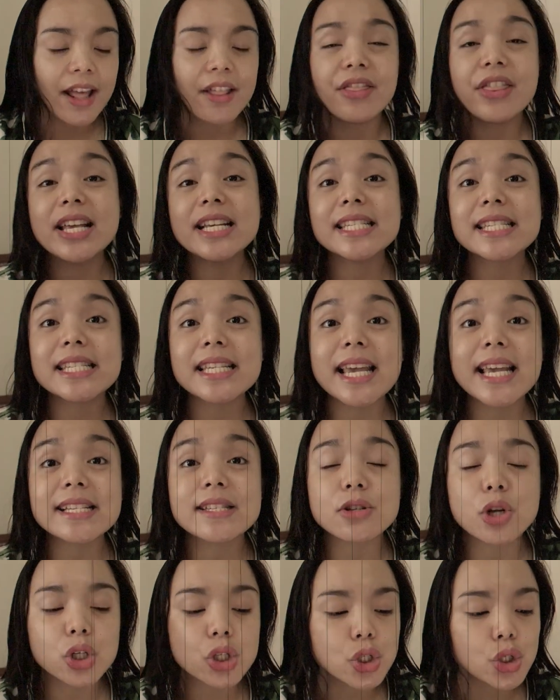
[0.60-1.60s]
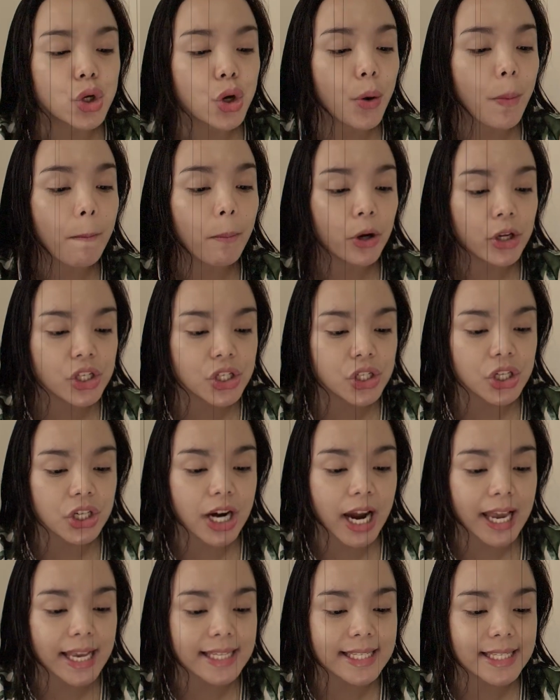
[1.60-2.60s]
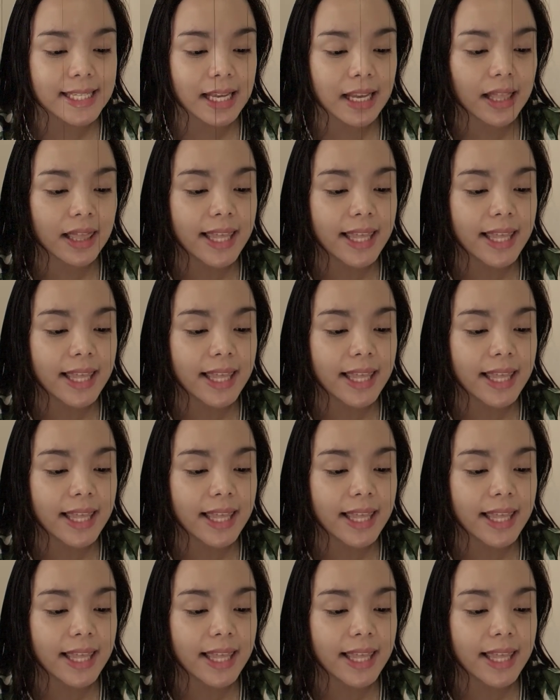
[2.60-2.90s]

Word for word: This is also moisturize.